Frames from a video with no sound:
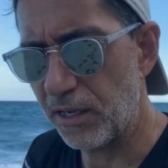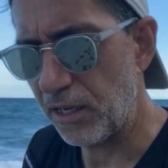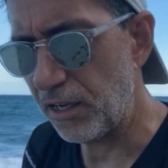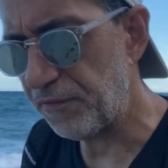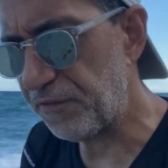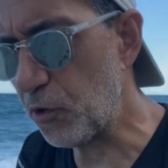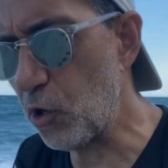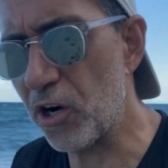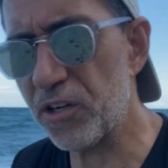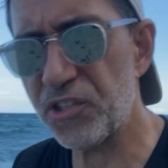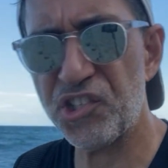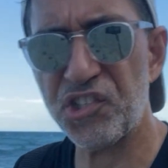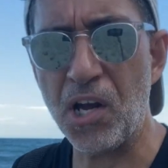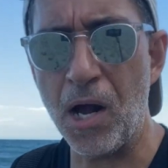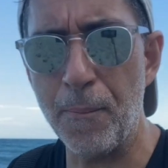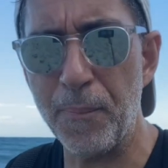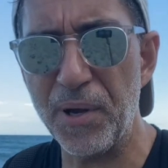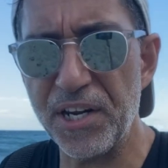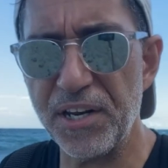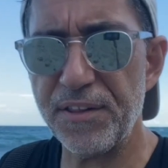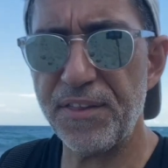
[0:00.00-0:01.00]
if you're
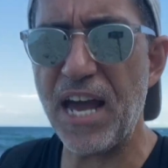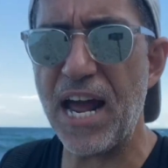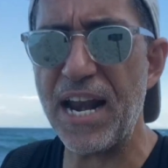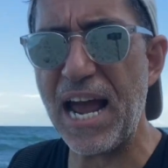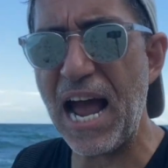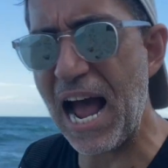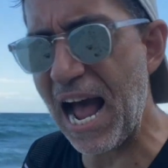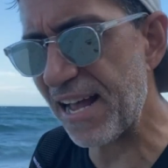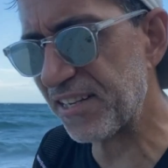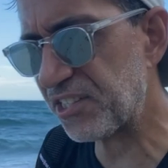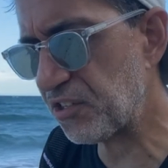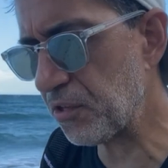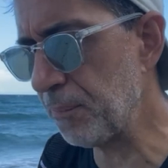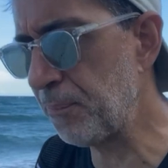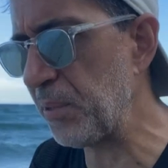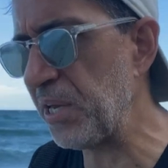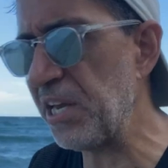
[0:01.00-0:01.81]
somebody that has to